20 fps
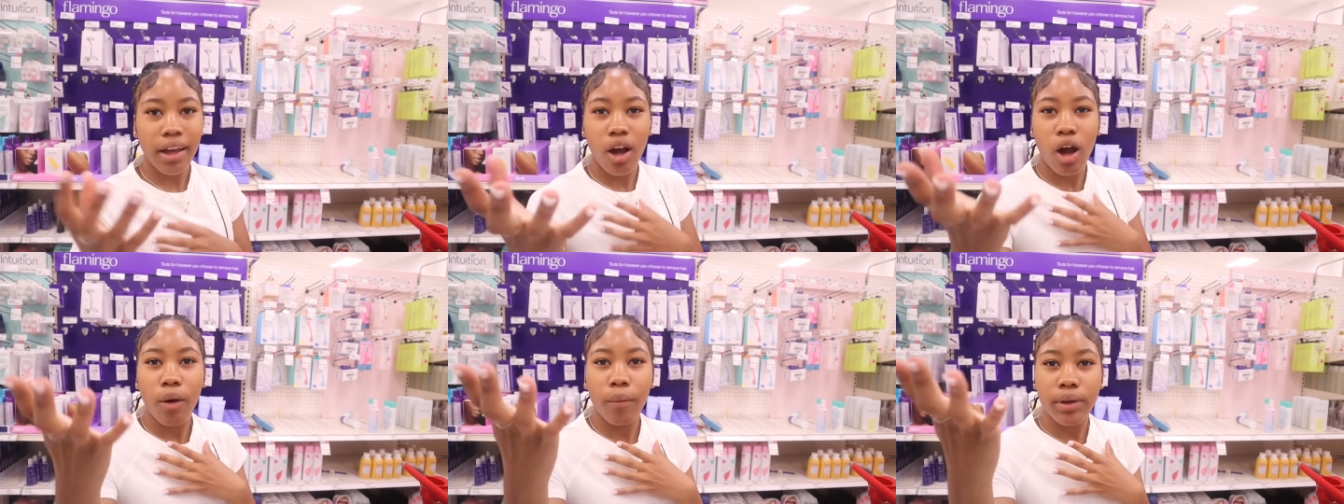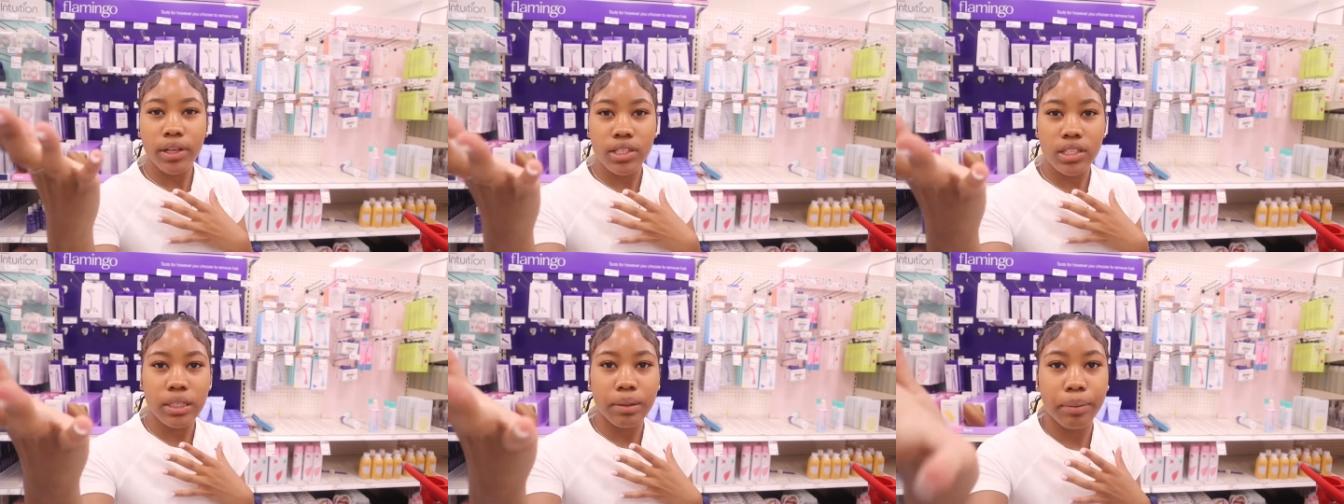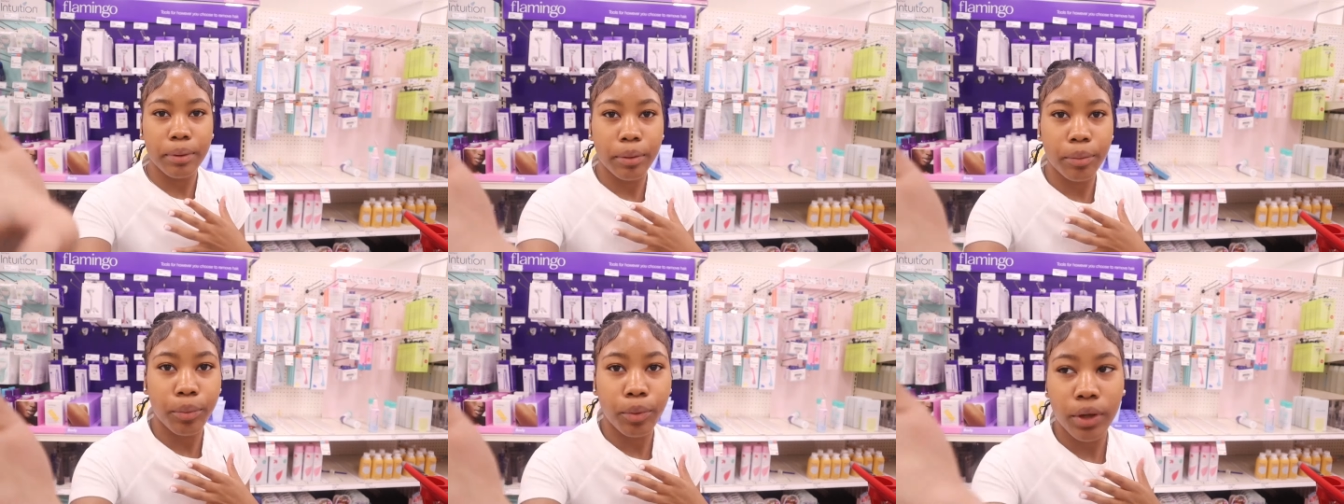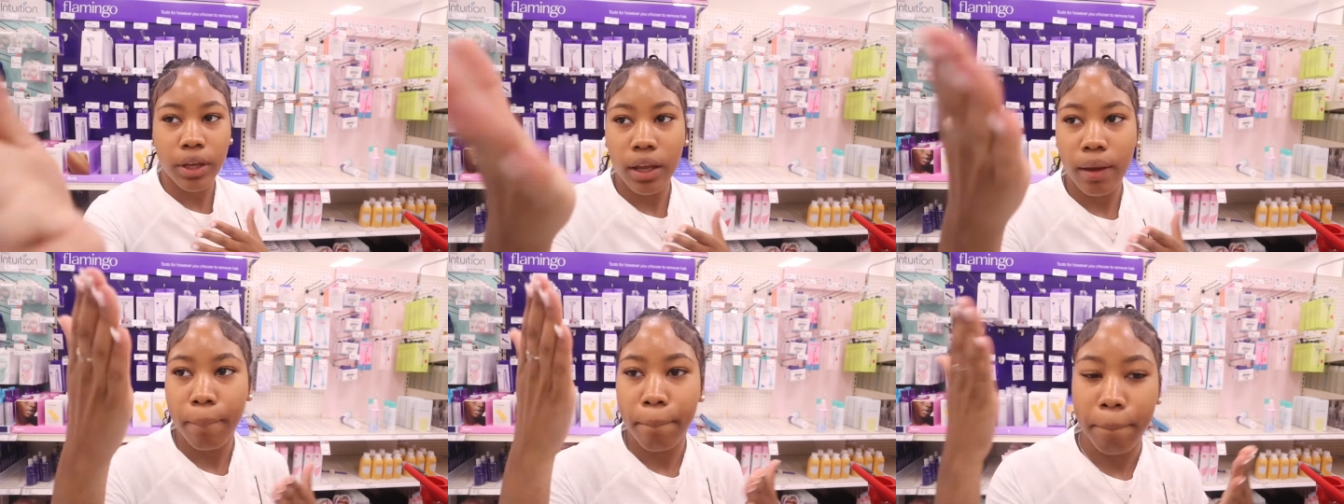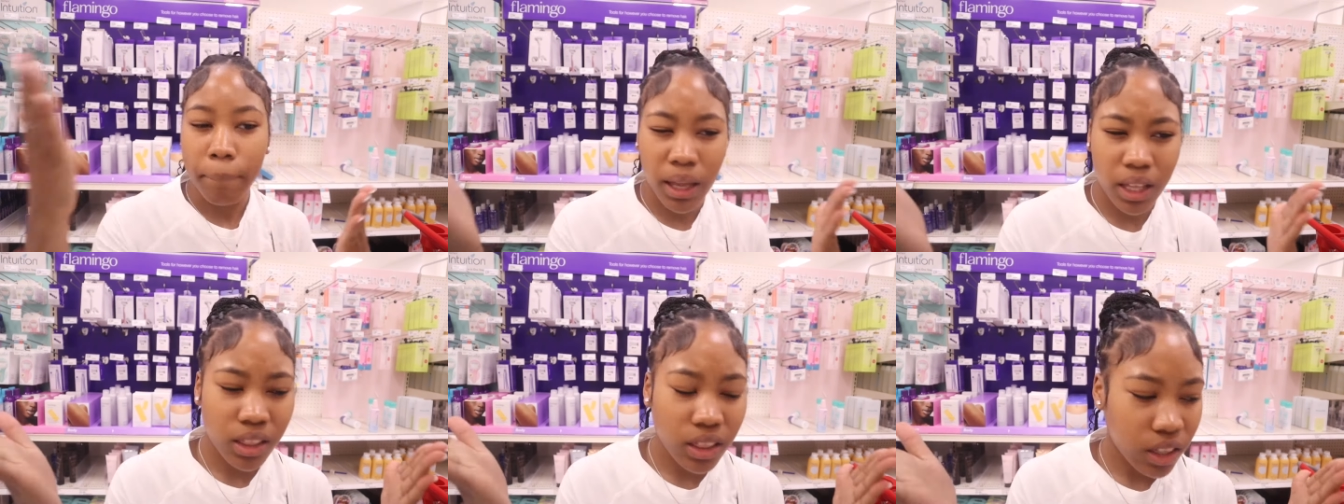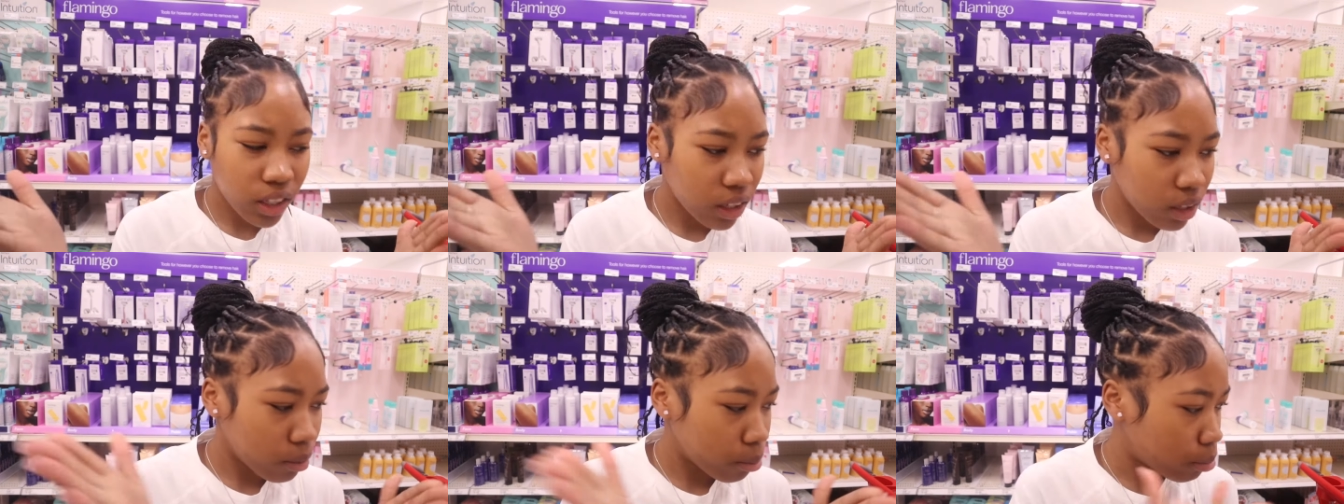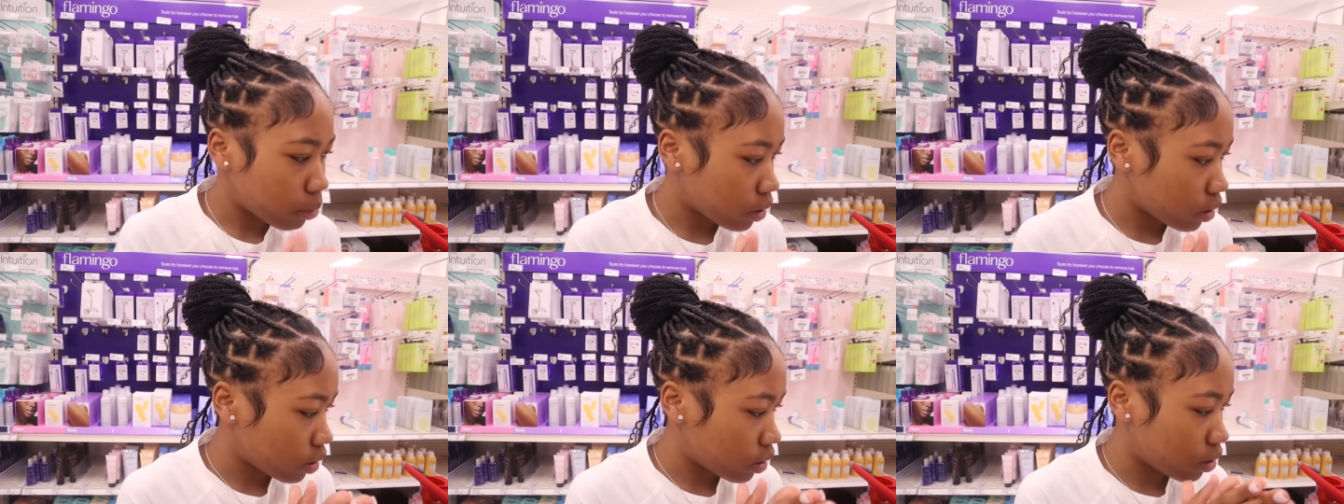always see people get method,
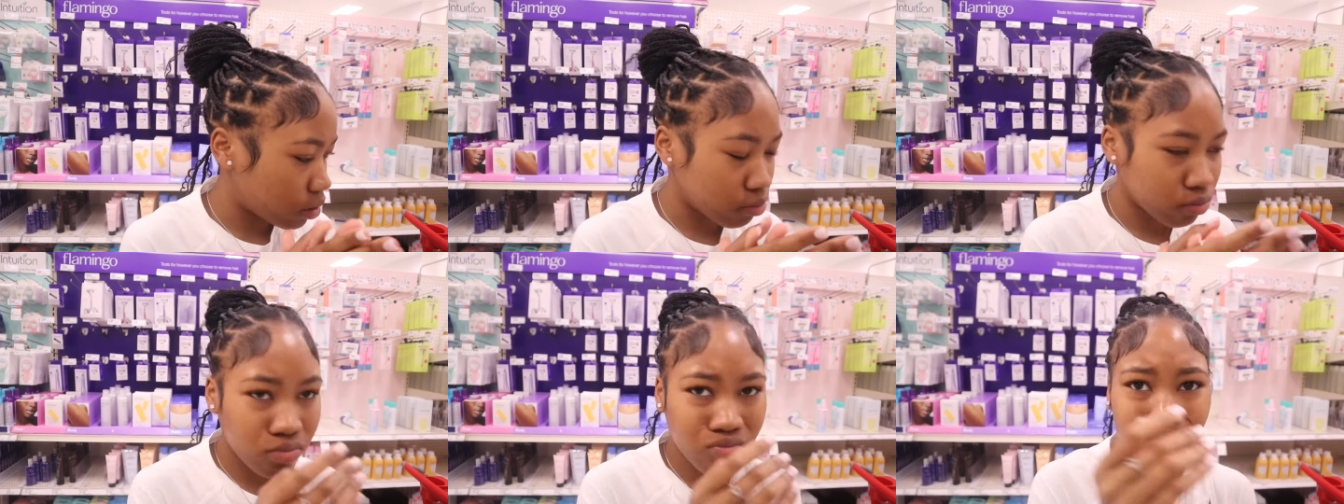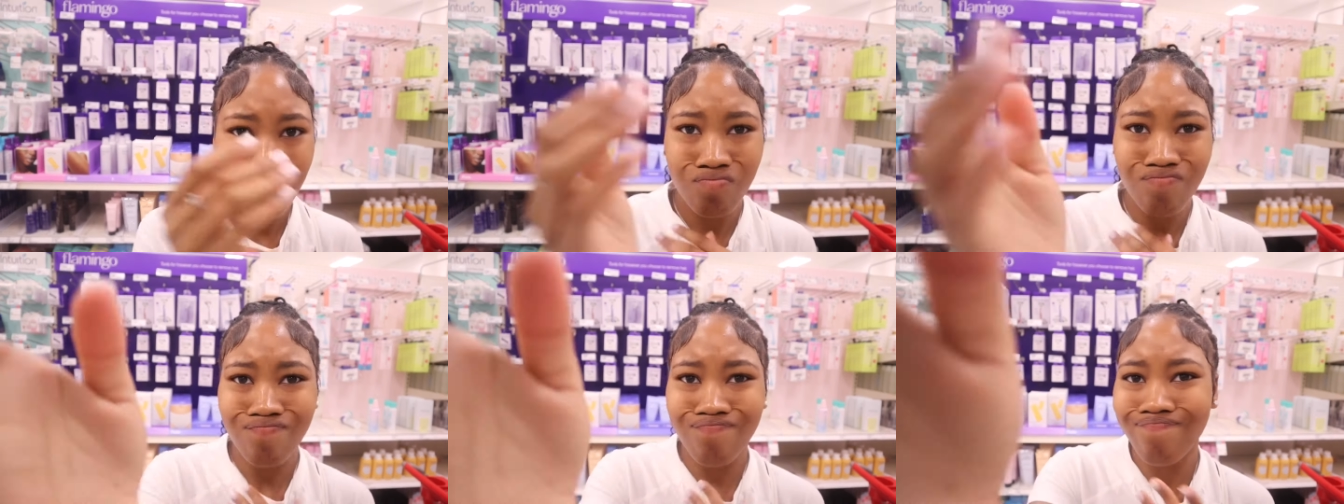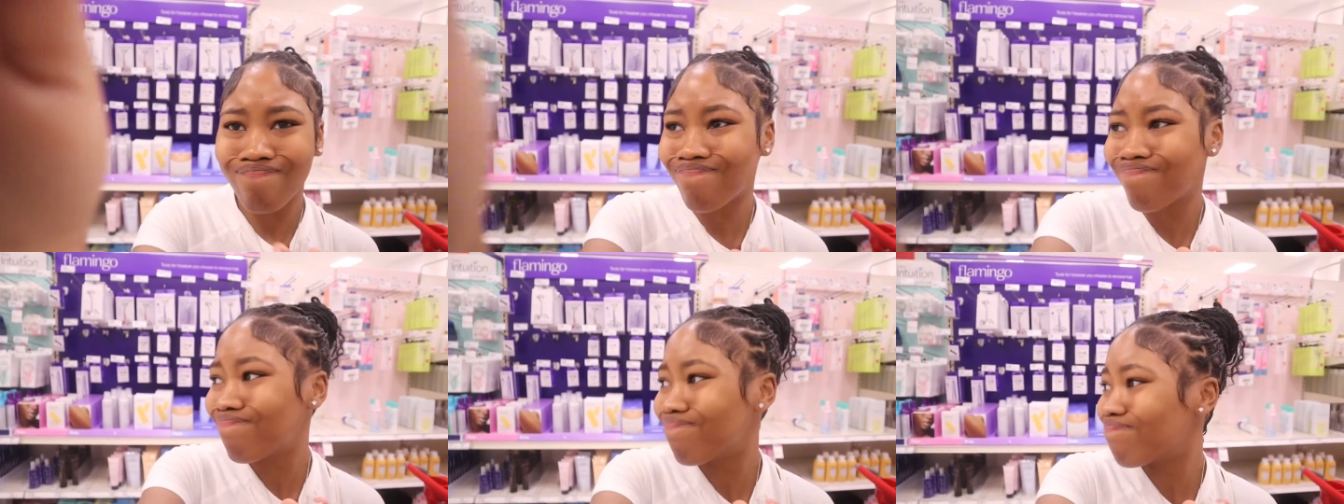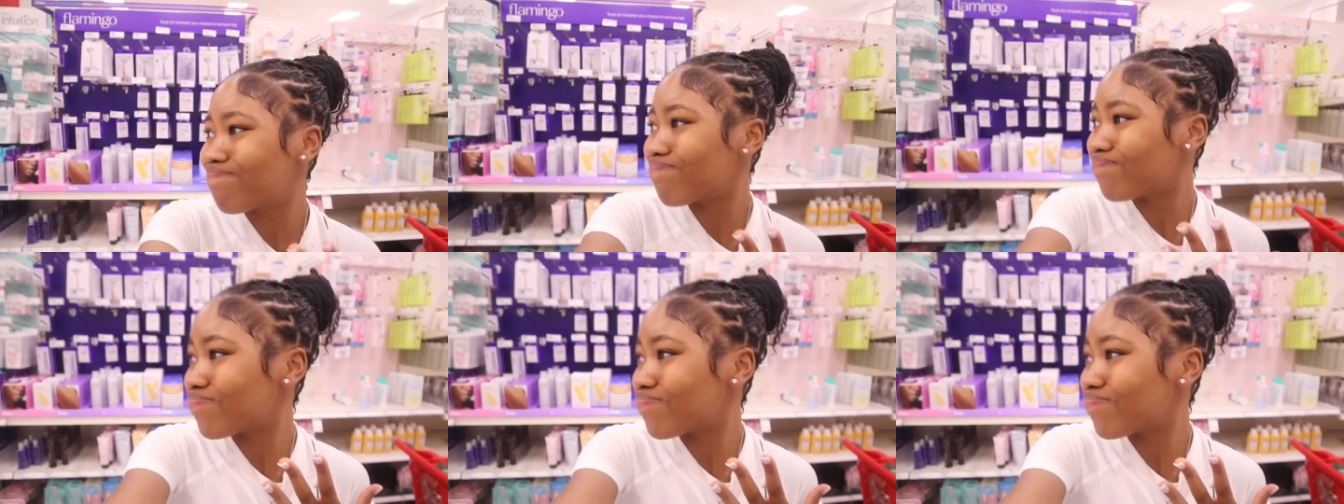but